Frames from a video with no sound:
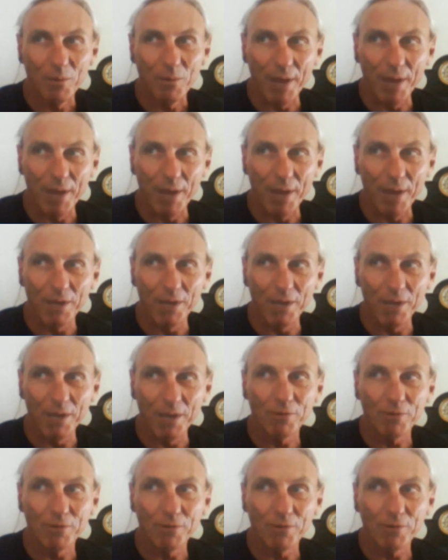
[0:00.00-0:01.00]
And the
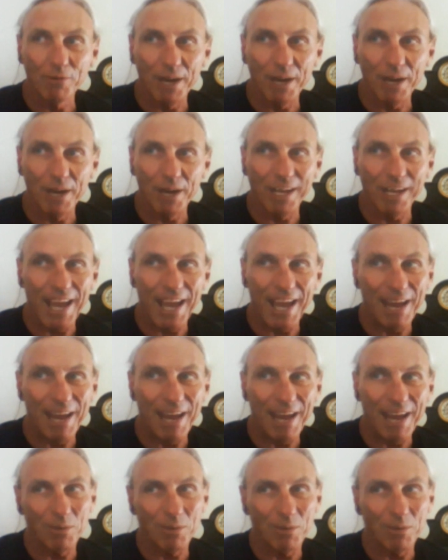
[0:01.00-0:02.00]
microphone now
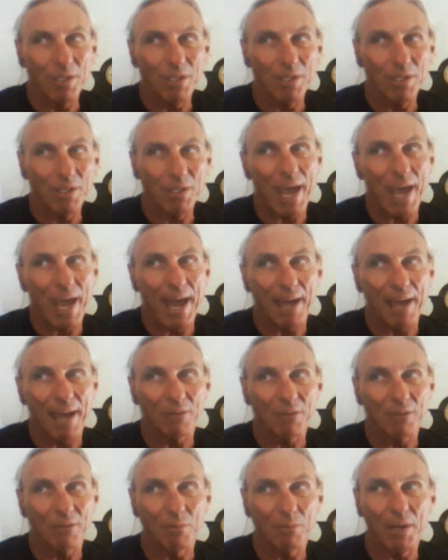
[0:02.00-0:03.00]
can't really
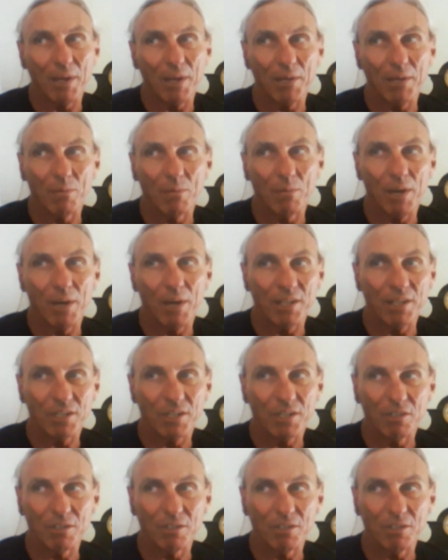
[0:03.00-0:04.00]
act the way it
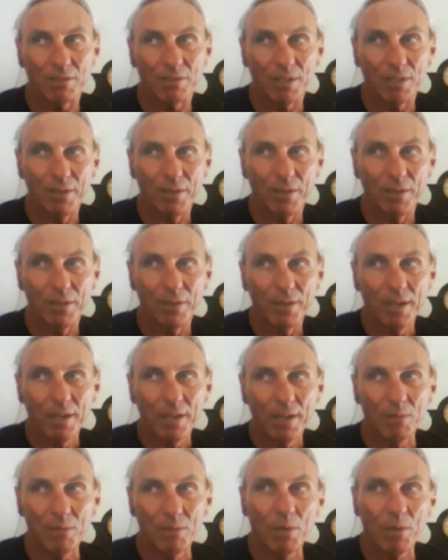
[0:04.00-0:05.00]
wants to.
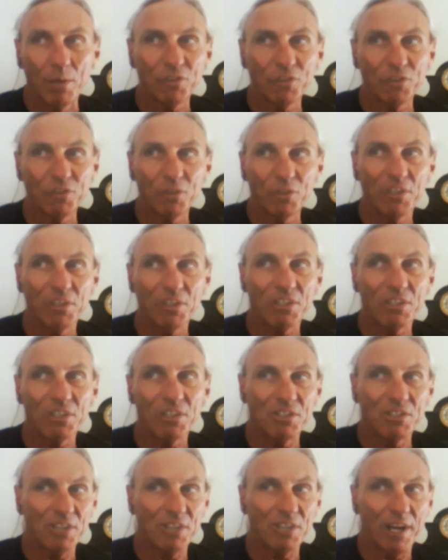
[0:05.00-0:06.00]
It wasn't really
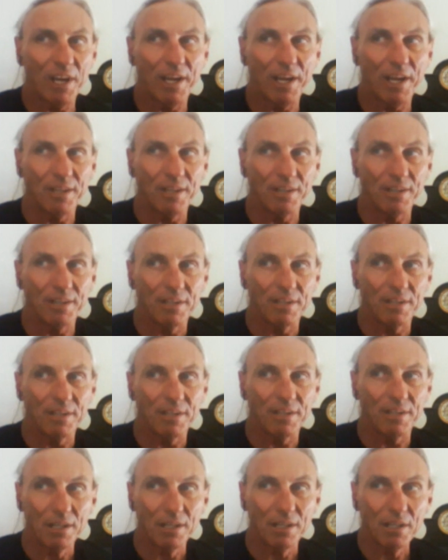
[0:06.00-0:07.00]
designed
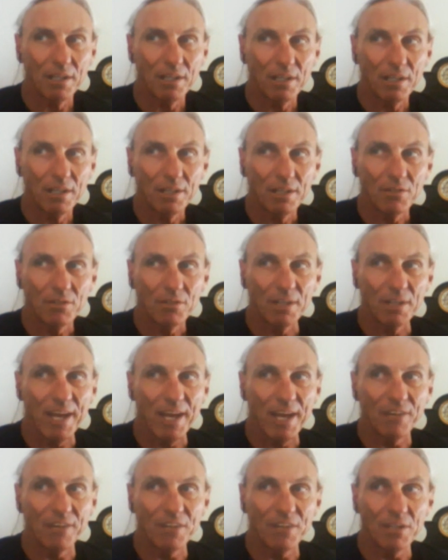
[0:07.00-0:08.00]
to
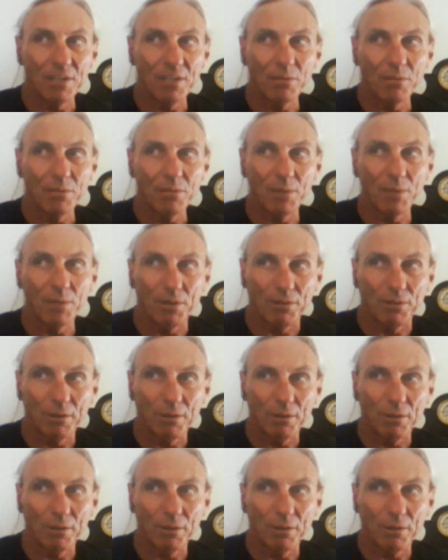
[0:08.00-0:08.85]
not deal with